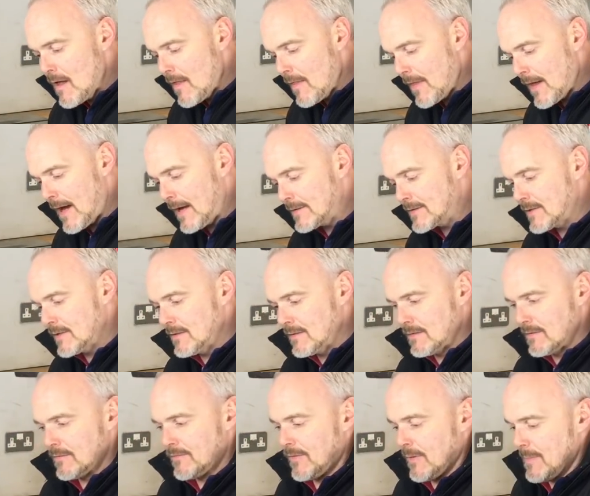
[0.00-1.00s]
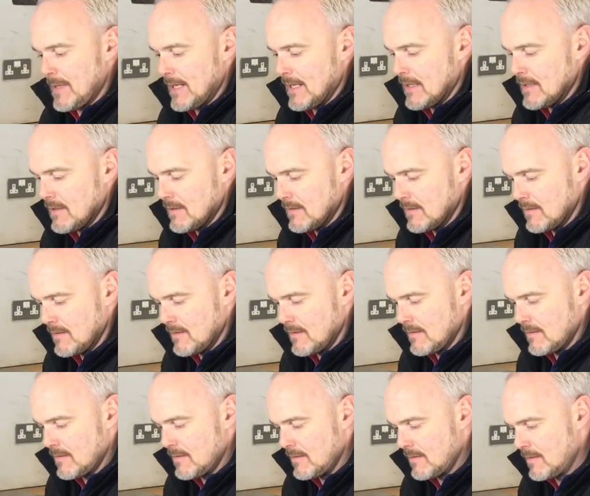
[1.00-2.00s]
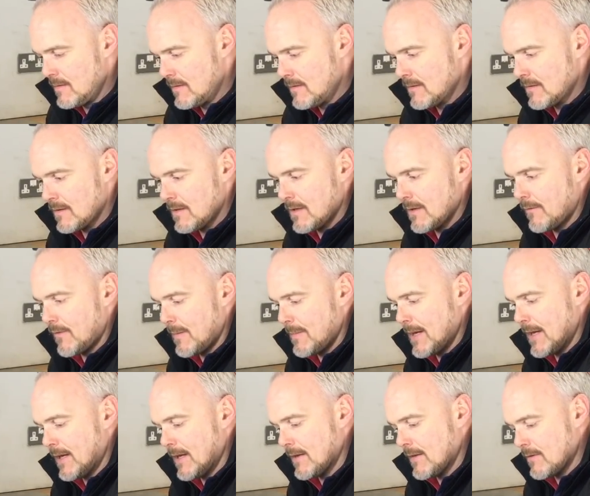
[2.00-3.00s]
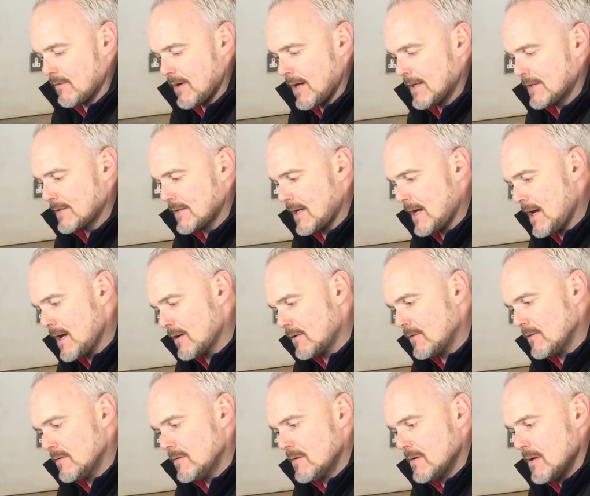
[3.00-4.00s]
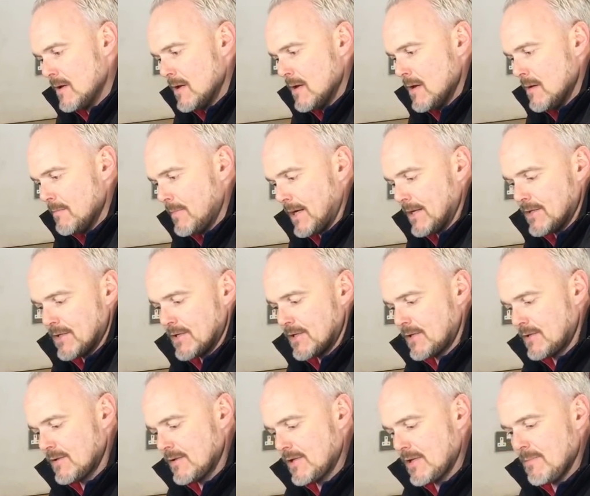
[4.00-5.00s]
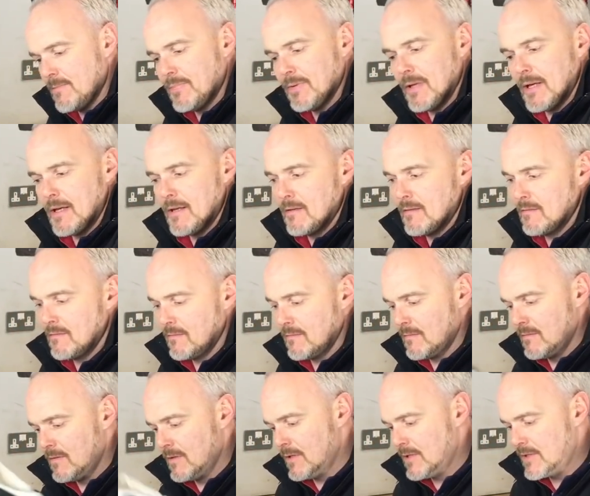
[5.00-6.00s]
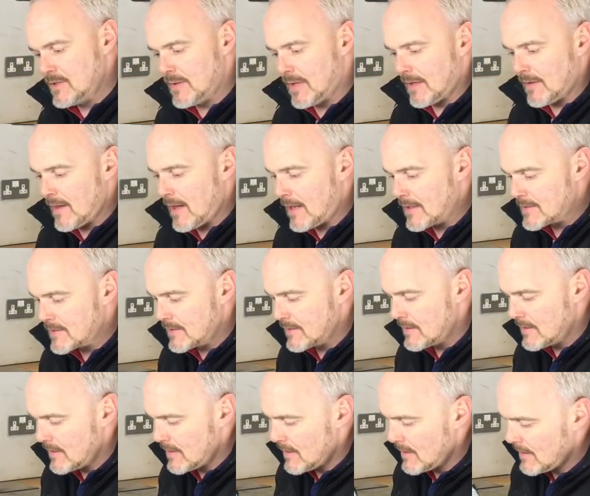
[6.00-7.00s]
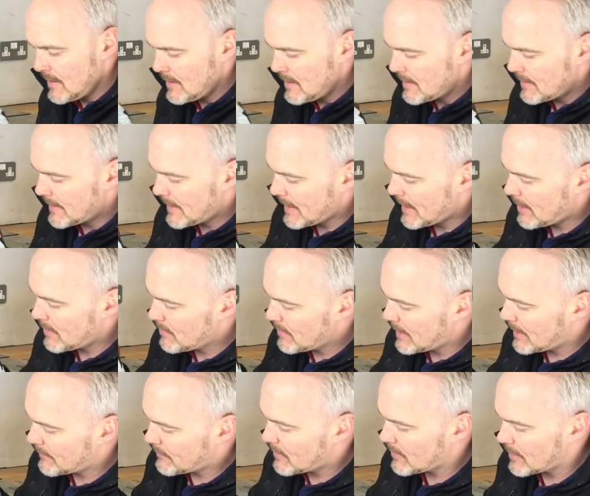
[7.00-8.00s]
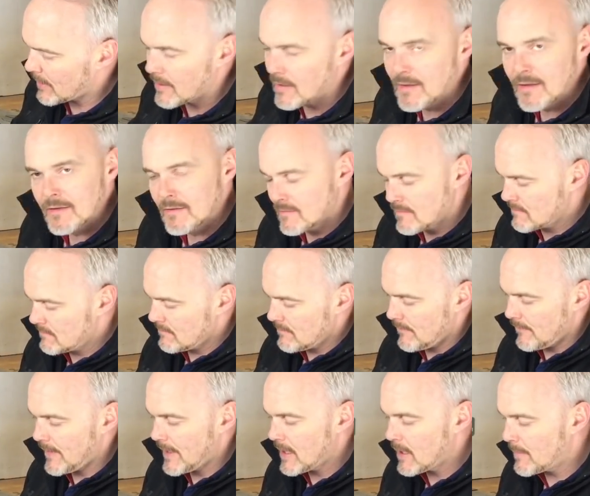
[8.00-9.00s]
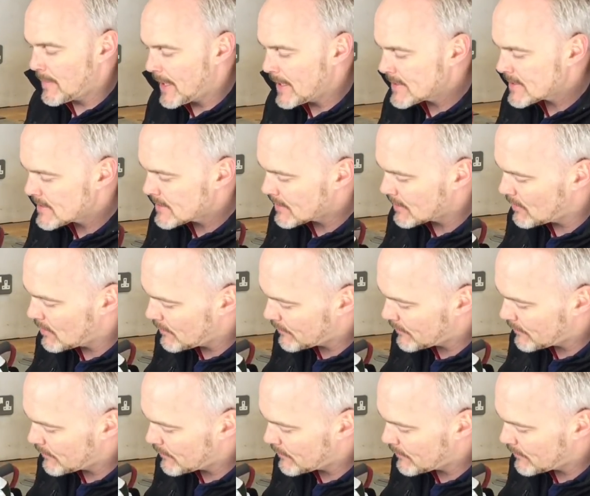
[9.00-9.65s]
That, for me, if I make it the right angle by just simply doing that, now I've got a finger base to go